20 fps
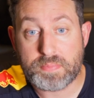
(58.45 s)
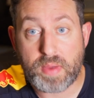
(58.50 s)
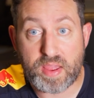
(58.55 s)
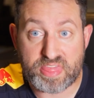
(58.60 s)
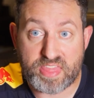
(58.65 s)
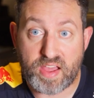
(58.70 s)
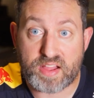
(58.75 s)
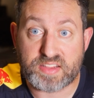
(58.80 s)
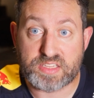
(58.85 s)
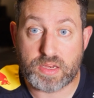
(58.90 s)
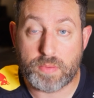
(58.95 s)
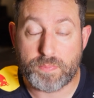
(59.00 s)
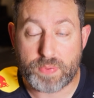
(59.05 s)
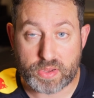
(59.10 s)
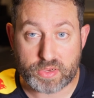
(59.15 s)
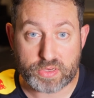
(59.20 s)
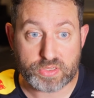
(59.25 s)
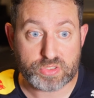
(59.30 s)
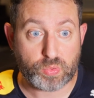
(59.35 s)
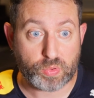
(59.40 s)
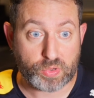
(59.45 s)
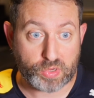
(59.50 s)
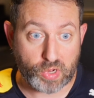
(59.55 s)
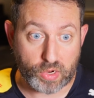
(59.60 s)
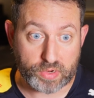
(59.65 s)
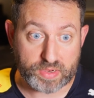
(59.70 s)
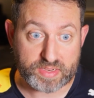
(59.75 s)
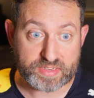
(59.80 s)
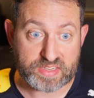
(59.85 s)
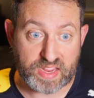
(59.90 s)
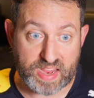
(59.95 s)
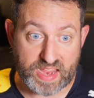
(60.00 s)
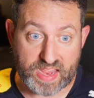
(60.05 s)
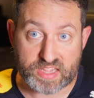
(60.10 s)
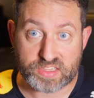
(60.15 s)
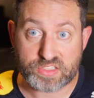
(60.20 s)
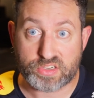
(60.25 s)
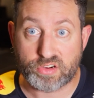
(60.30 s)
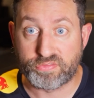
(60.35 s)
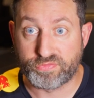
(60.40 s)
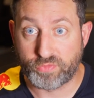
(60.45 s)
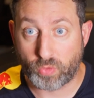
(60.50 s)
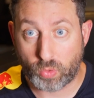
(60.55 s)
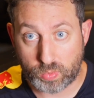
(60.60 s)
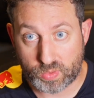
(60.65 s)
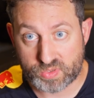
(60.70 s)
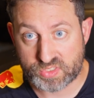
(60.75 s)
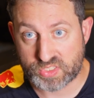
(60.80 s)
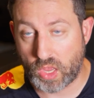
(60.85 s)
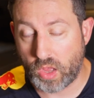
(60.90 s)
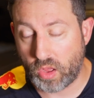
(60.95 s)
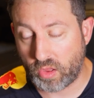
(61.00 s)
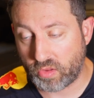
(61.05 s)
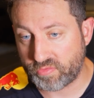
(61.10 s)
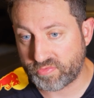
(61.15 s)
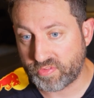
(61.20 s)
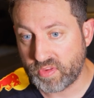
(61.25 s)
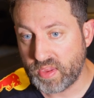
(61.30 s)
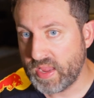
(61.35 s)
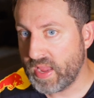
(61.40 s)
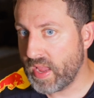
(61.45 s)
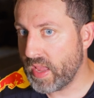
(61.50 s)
my thoughts and opinions regarding Dehancer for Resolve.